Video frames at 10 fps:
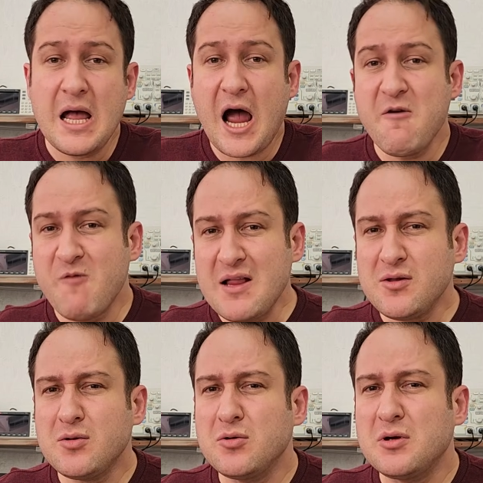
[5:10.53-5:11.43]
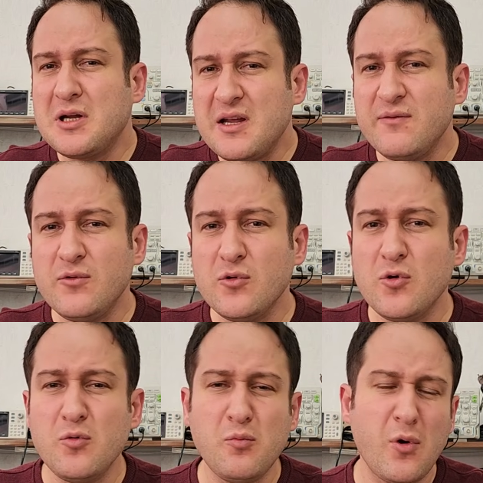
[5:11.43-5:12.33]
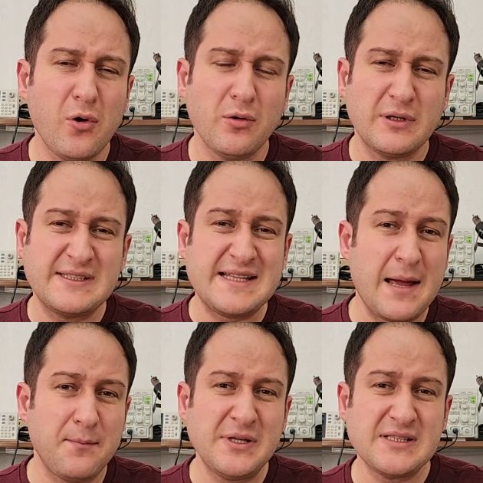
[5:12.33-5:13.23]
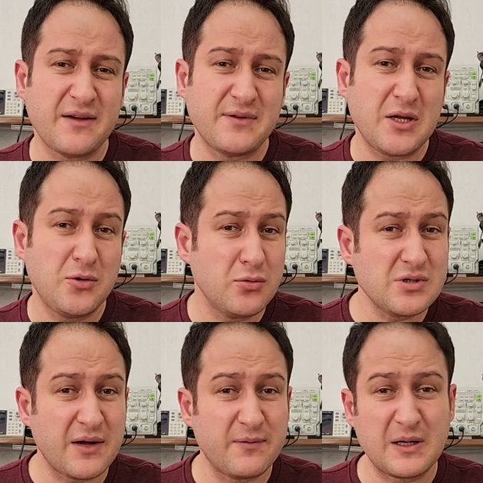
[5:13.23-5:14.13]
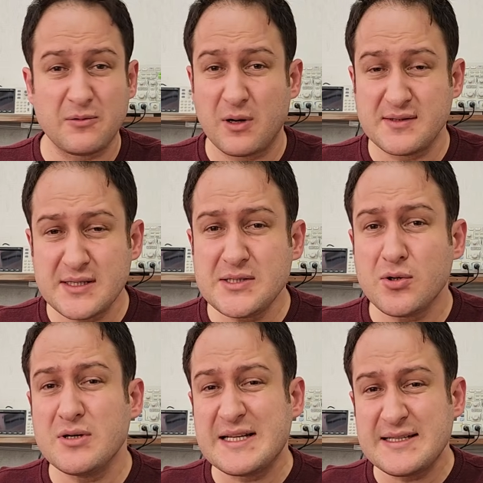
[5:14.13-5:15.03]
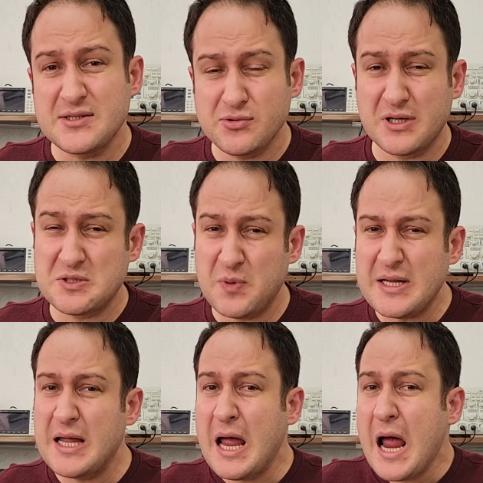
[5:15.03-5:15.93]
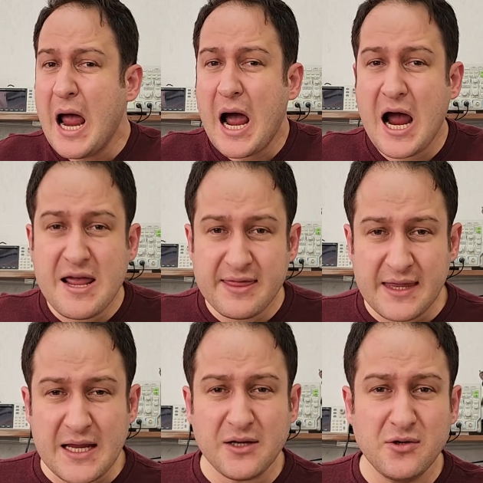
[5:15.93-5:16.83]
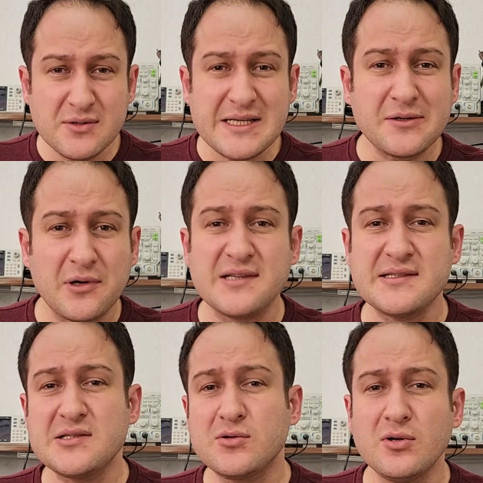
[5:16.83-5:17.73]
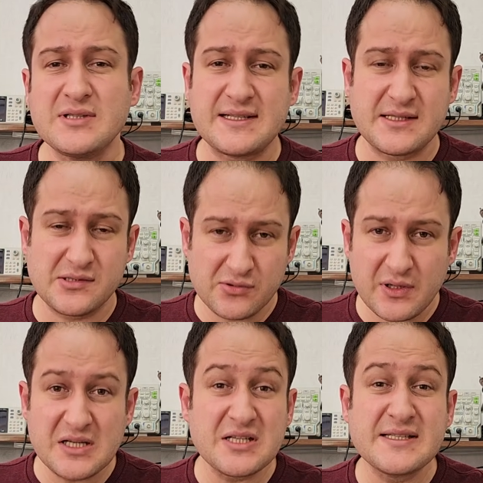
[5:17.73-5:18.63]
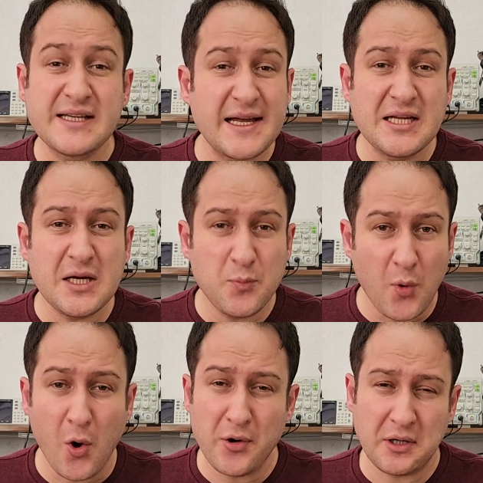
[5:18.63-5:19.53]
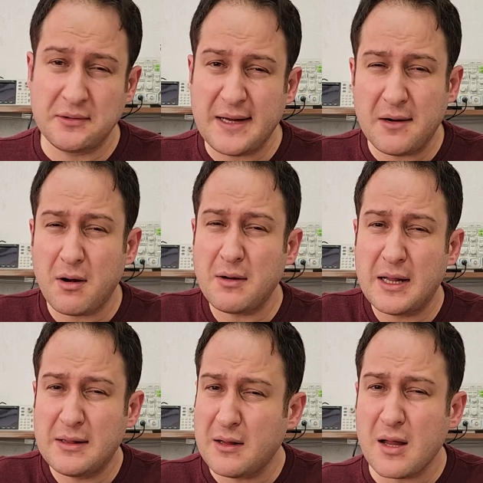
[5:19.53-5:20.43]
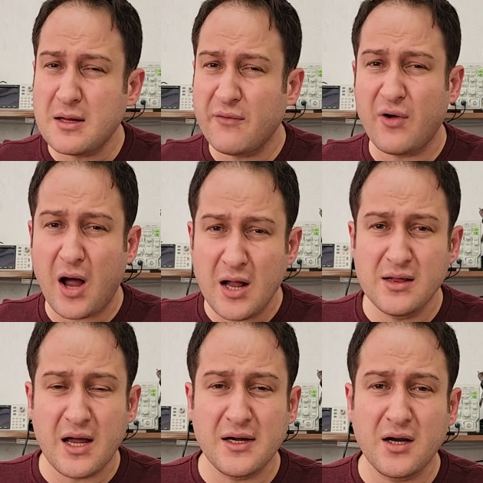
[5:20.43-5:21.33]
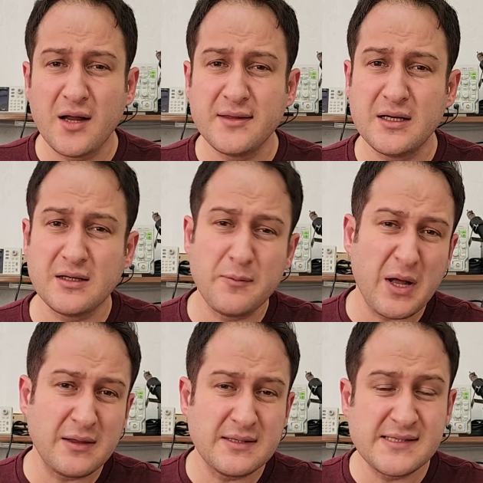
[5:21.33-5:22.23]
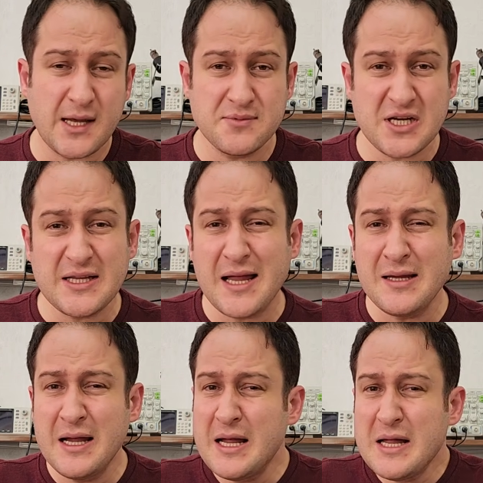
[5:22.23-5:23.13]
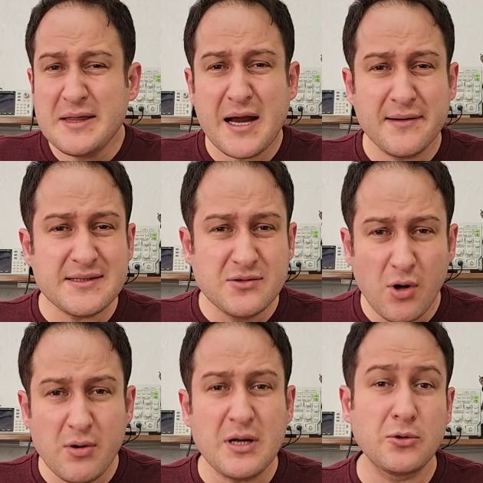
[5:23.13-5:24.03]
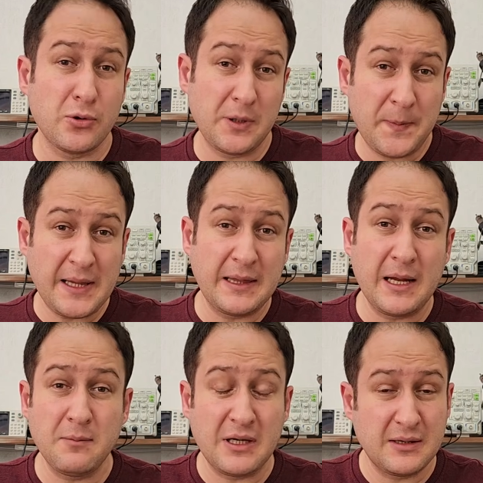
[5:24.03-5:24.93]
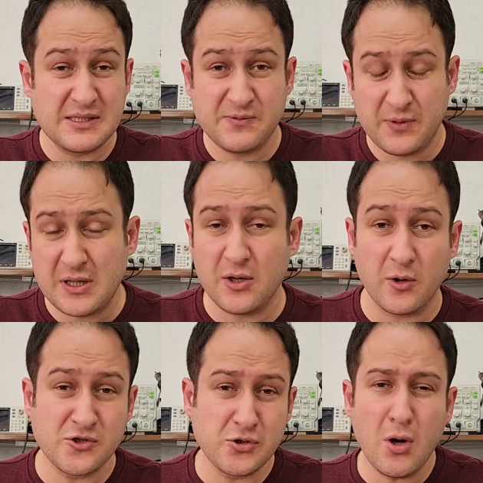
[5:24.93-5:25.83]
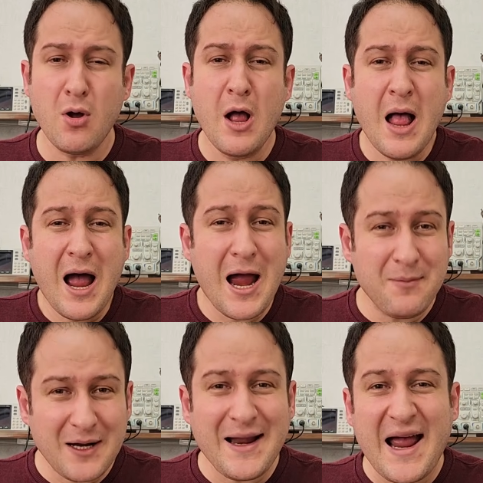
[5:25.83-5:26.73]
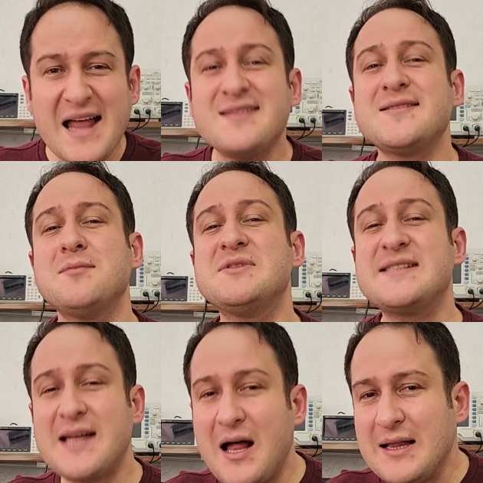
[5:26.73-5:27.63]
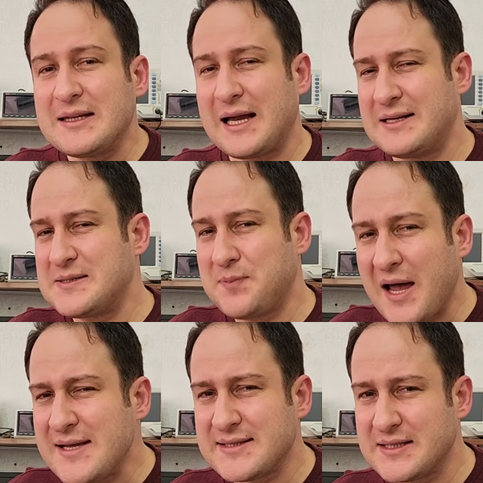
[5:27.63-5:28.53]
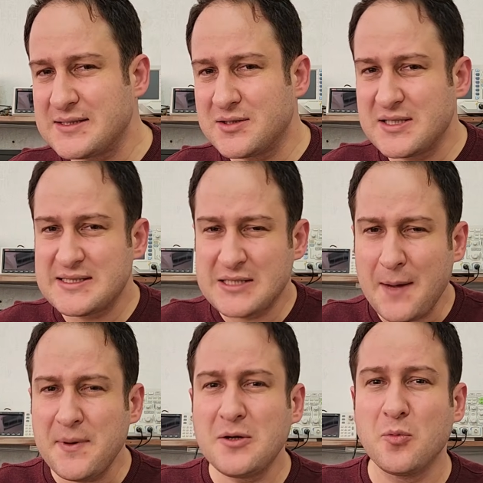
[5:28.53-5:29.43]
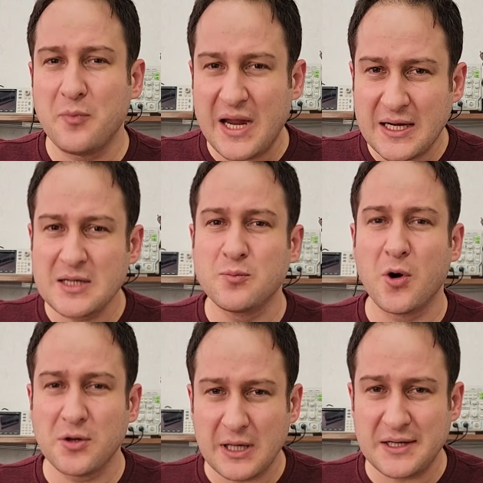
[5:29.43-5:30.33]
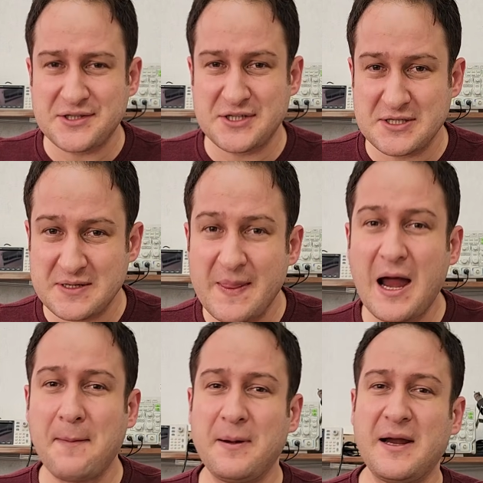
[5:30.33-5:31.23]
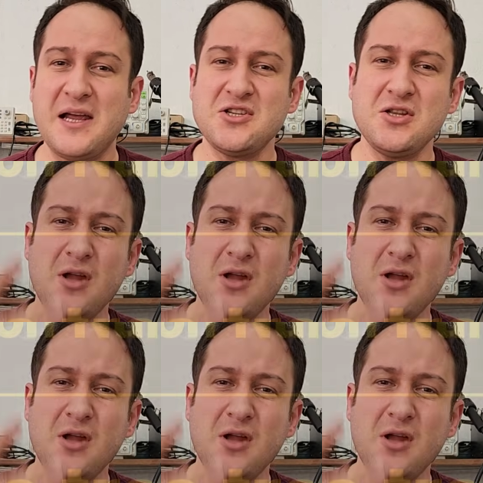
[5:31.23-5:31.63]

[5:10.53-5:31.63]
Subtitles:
I wanted to give you more examples of the use of the transistors as a switch, but I think using transistors as a switch is getting boring. There are a lot of online content about this subject and there is no need to repeat them in this video. So I'm gonna add some salt and spices to this topic to make it more delicious. Application